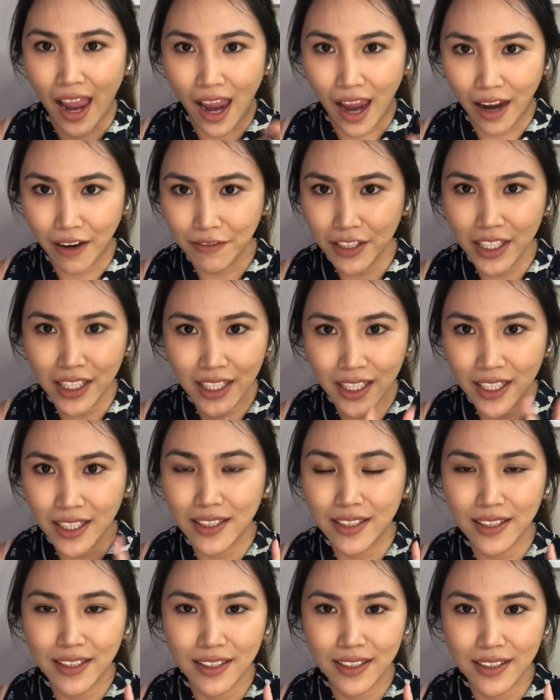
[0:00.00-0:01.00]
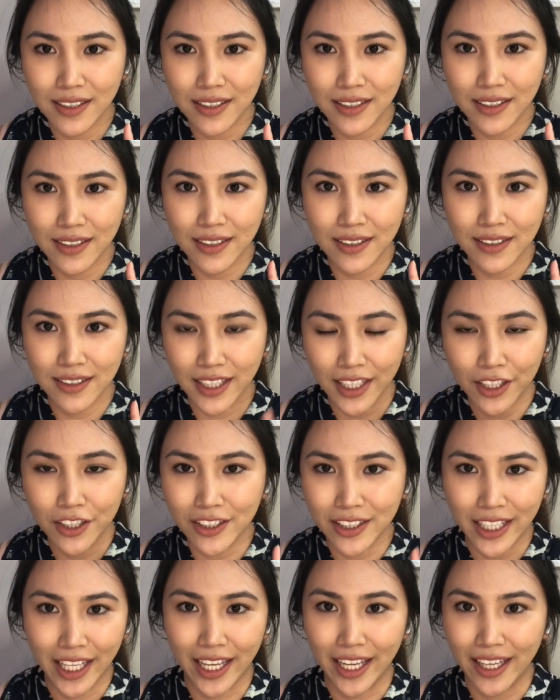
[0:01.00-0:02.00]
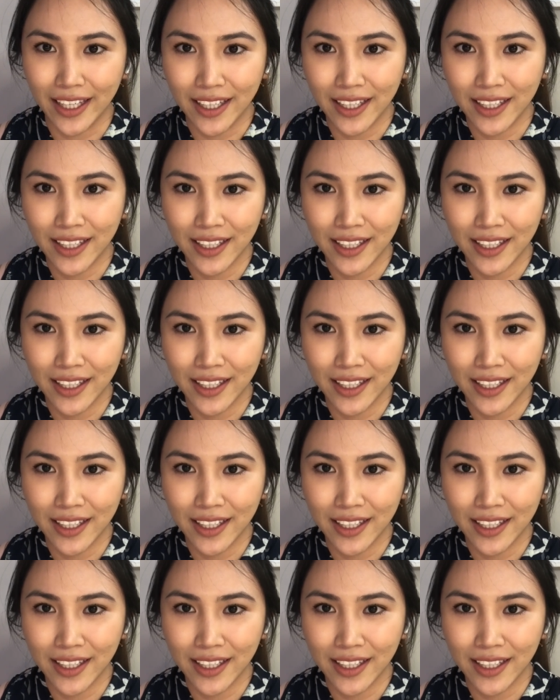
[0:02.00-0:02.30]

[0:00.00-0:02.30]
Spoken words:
every single day